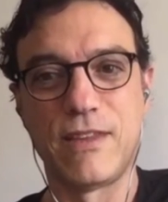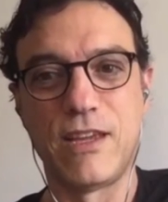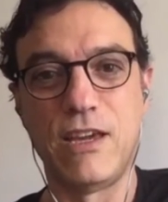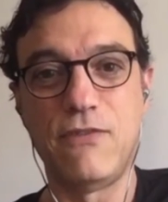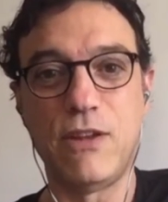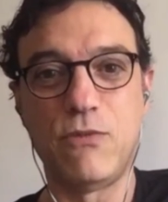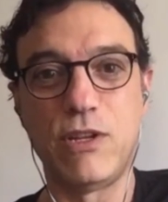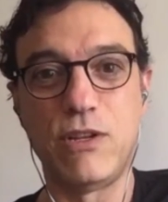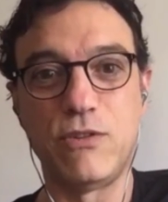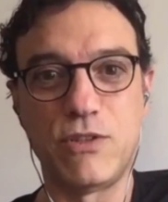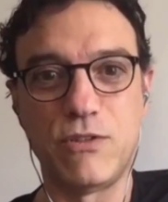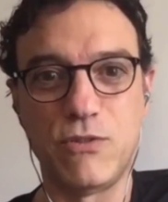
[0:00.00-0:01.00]
even when
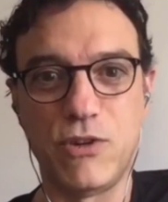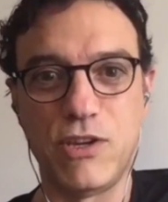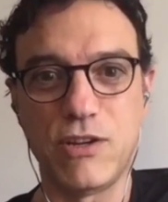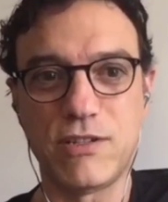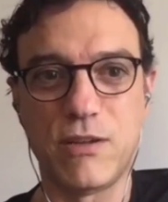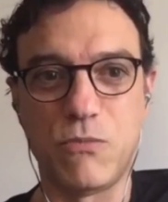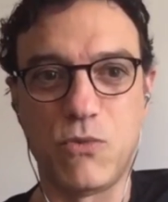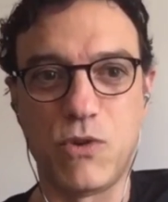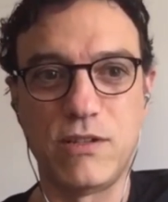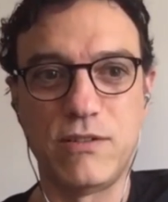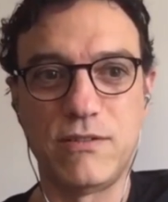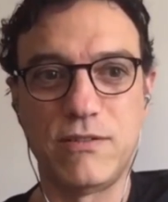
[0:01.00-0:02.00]
you, you hear
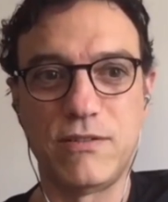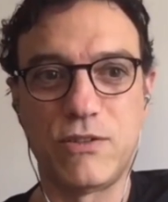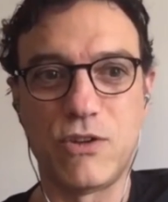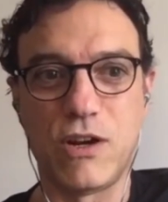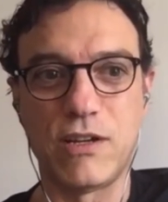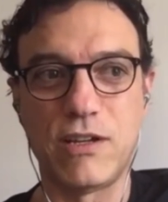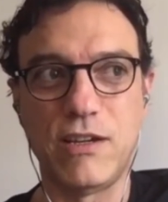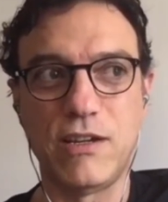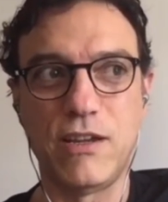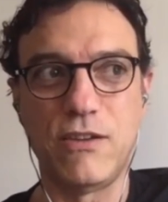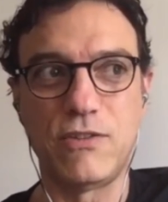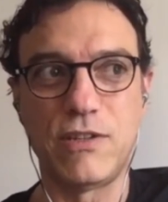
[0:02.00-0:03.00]
someone talking
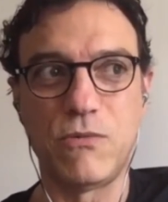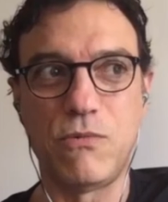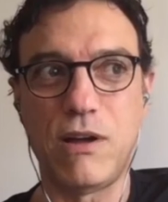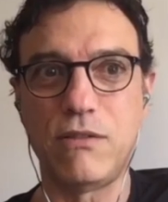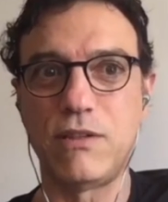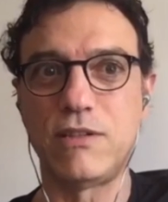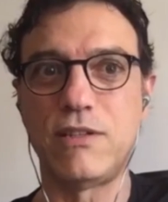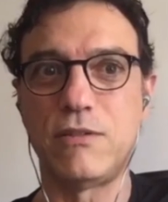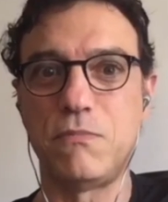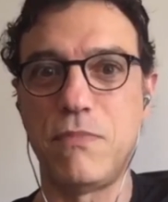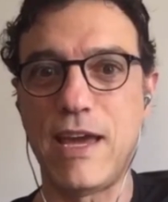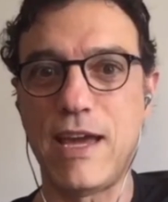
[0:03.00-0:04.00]
and you say, wow, this is
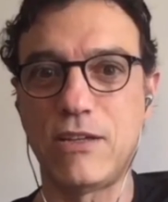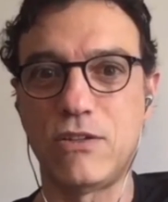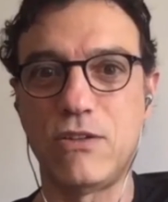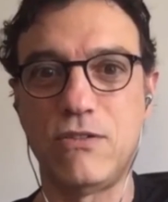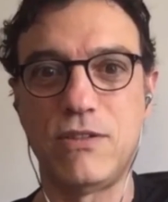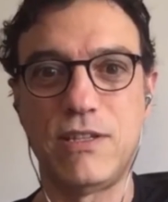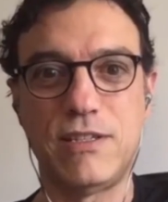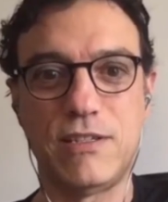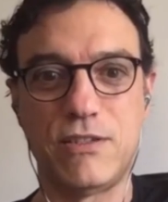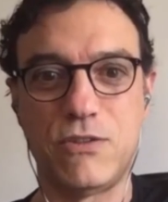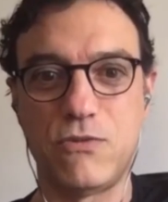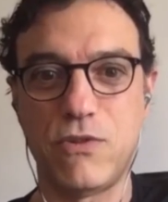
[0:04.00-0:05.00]
match. Oh, this
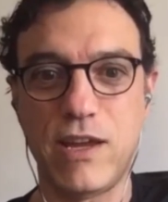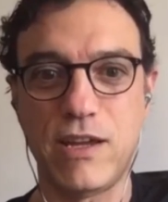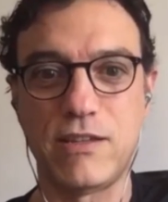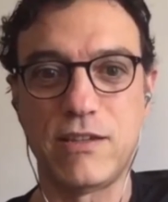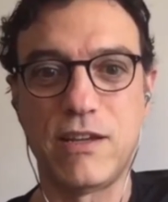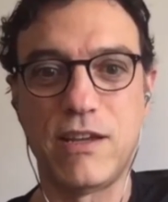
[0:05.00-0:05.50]
is great